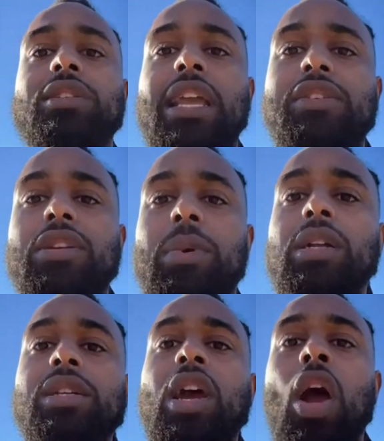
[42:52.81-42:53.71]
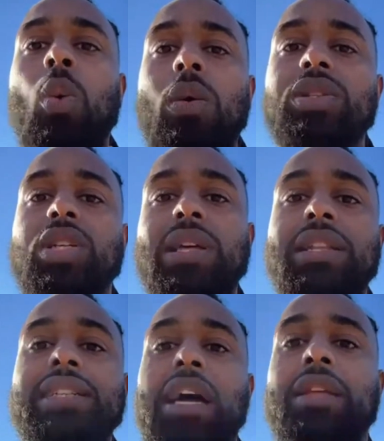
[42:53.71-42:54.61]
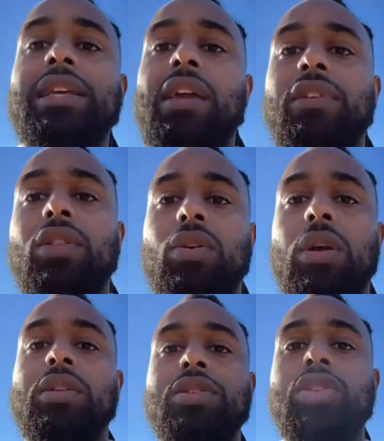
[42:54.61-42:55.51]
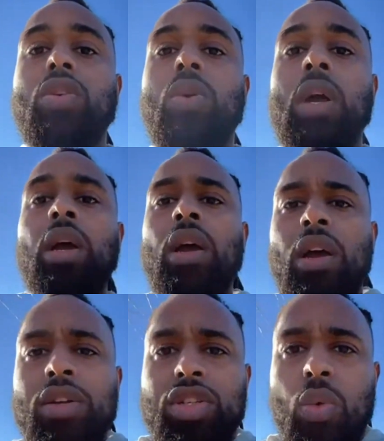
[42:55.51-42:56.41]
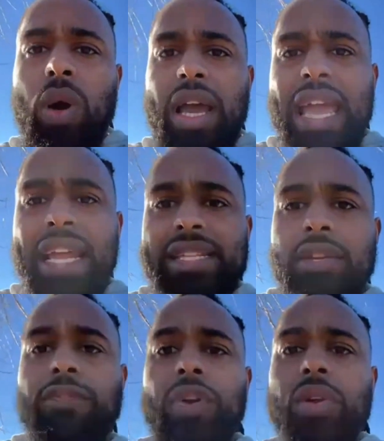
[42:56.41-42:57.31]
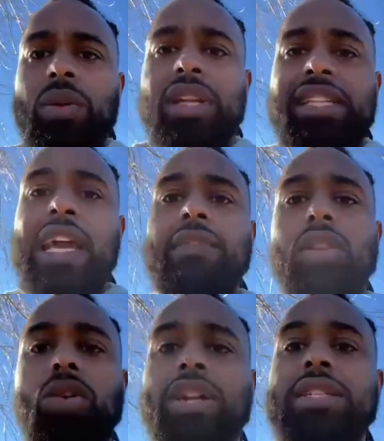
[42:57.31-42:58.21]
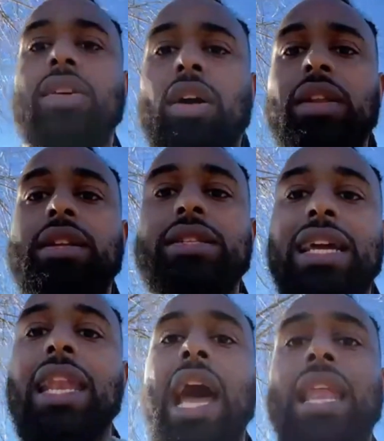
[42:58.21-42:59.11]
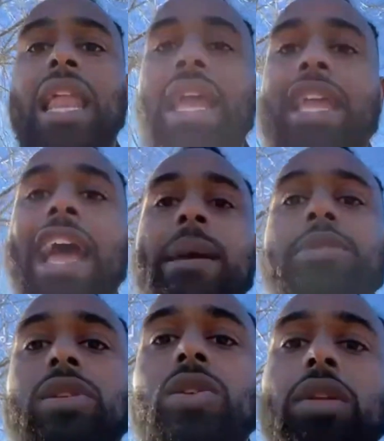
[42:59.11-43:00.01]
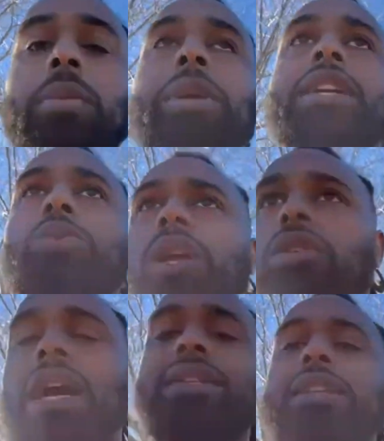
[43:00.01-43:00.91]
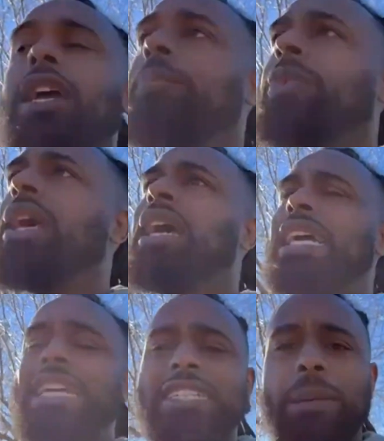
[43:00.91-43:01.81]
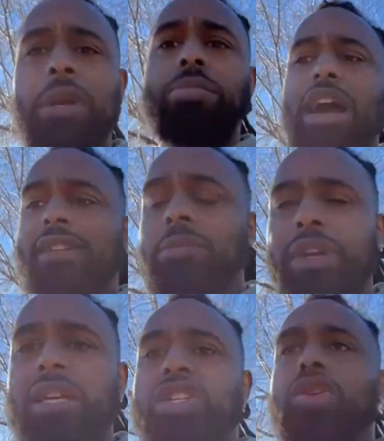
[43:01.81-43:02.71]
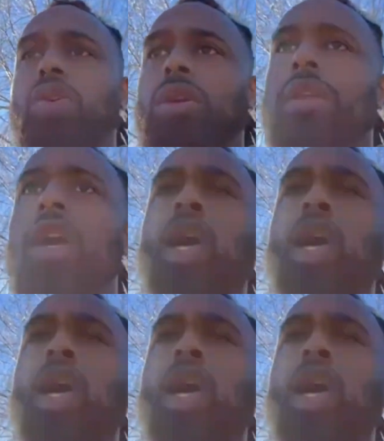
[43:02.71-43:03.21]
Thank you so much. Woe unto you that desire the day of the Lord to to what end is it for you? The day of the Lord is darkness and not light. Absolutely. Because what did Christ say? He's coming back to bring a sword.